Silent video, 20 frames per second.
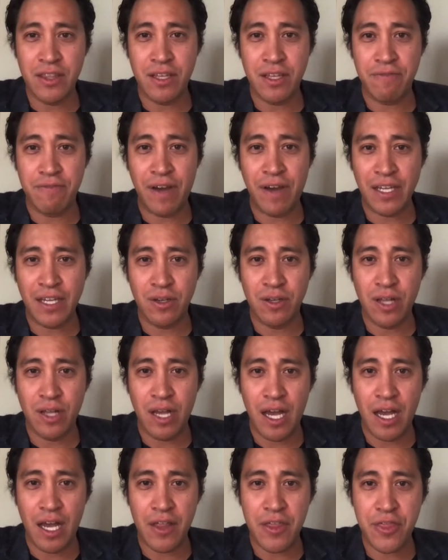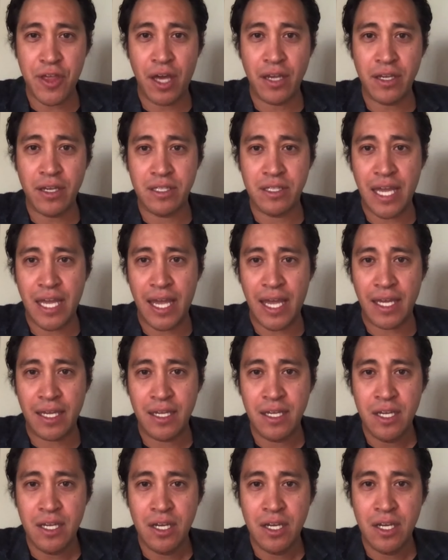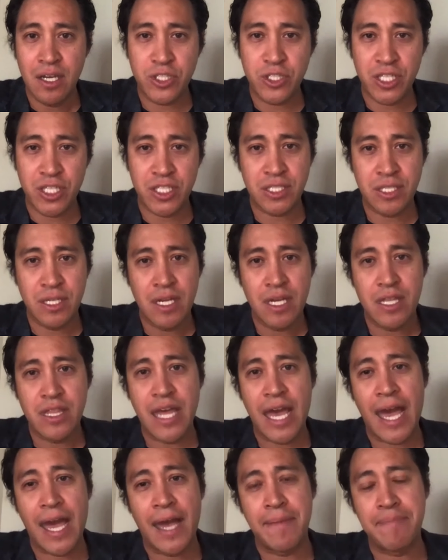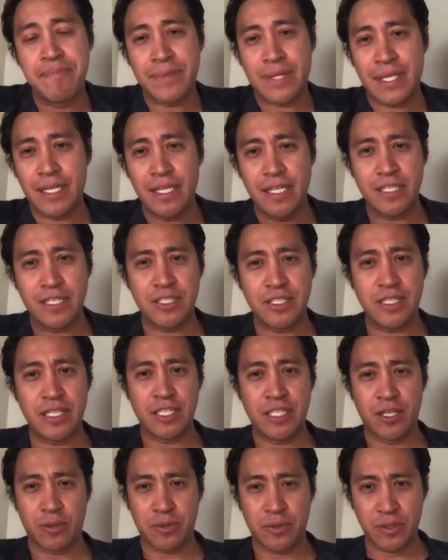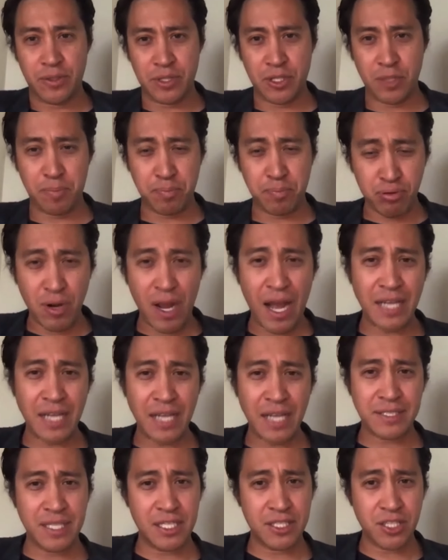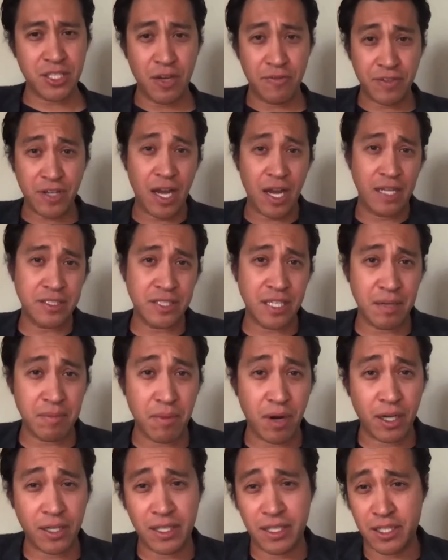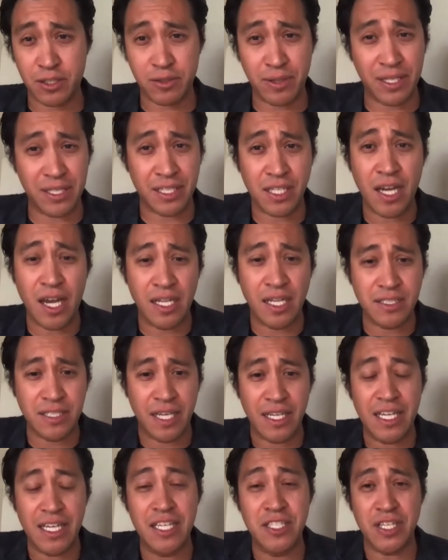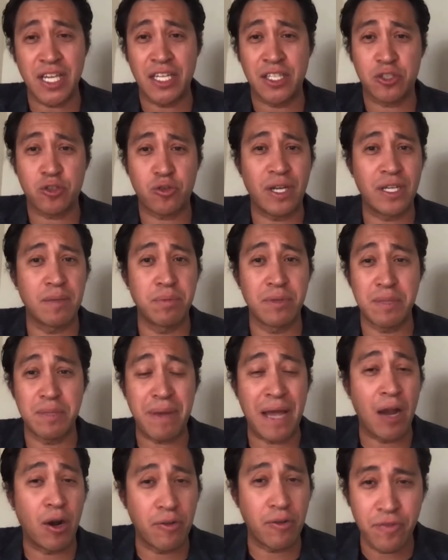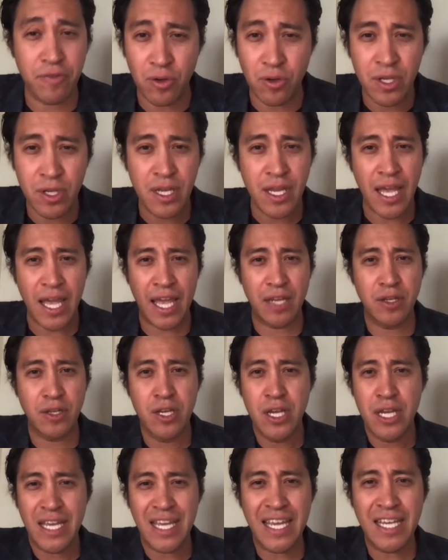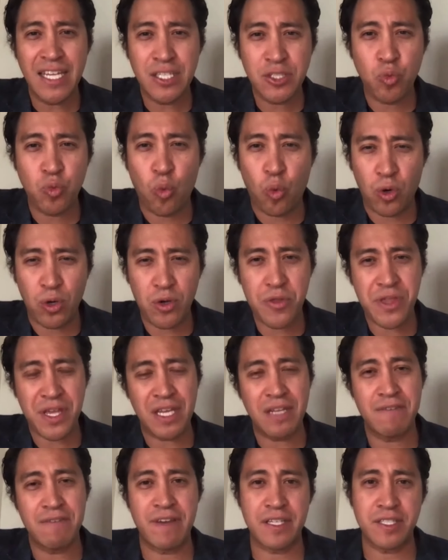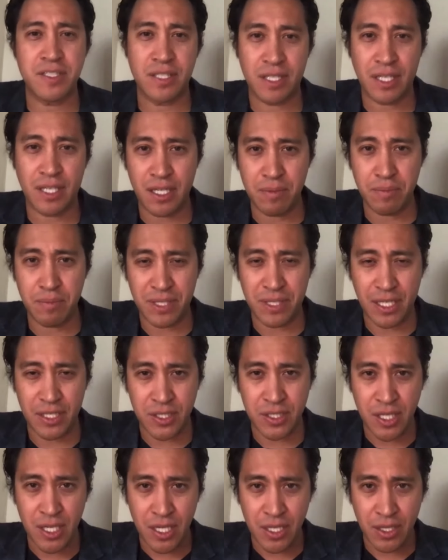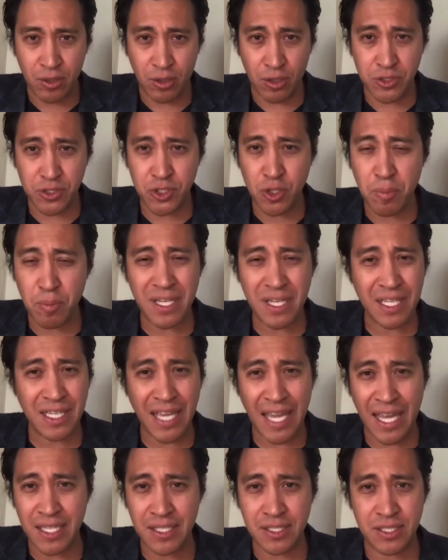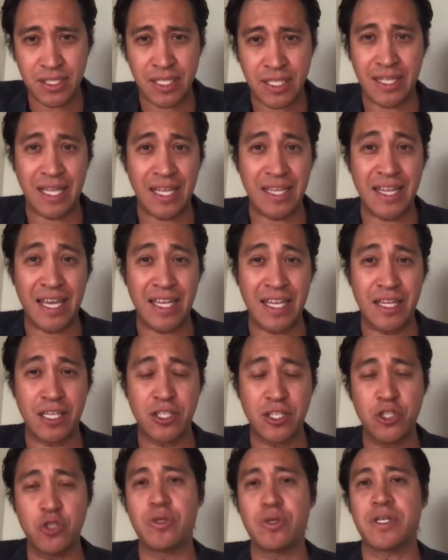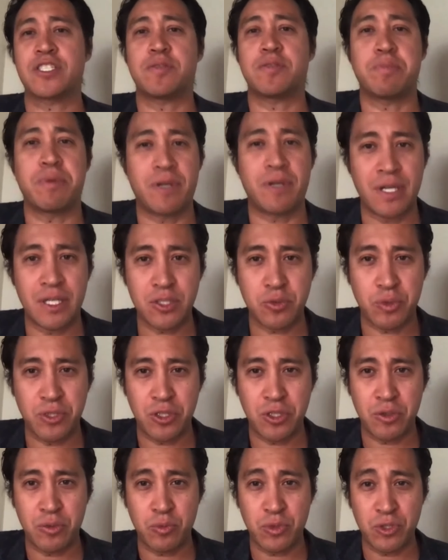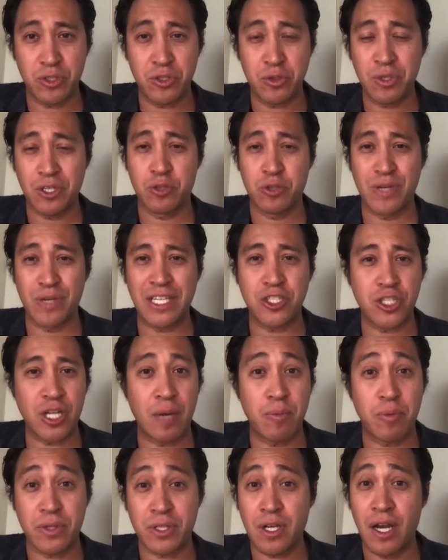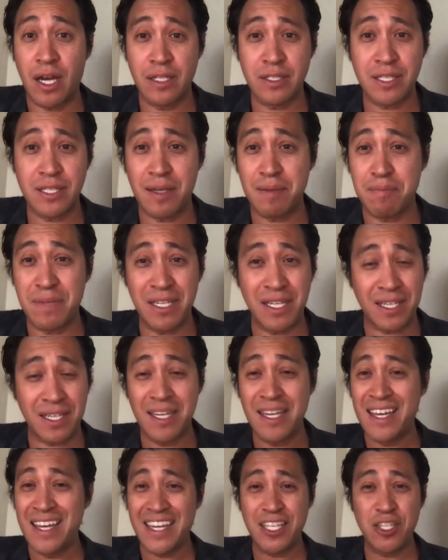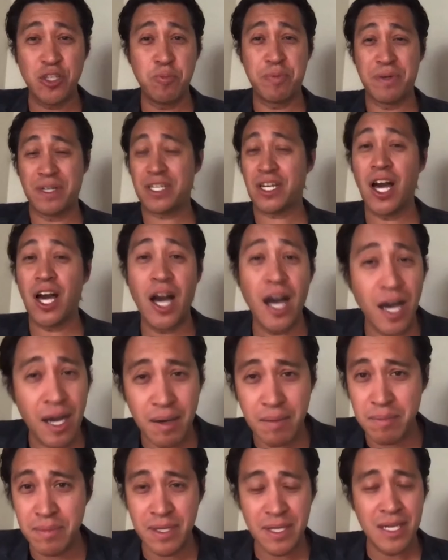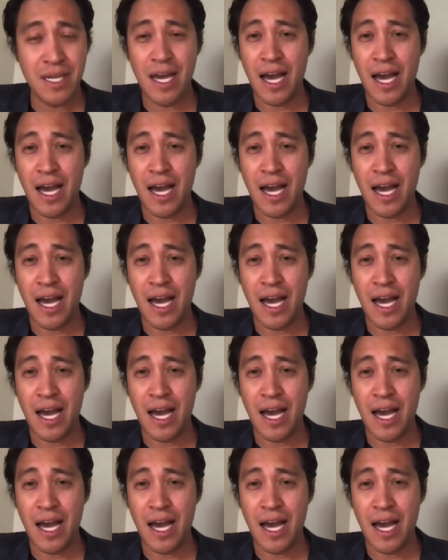the final thought of the day, which is that the process of content marketing and creating content is incredibly powerful, and it is worth investing in, because there are so many gains that you experience when you do a great job with content, meaning you become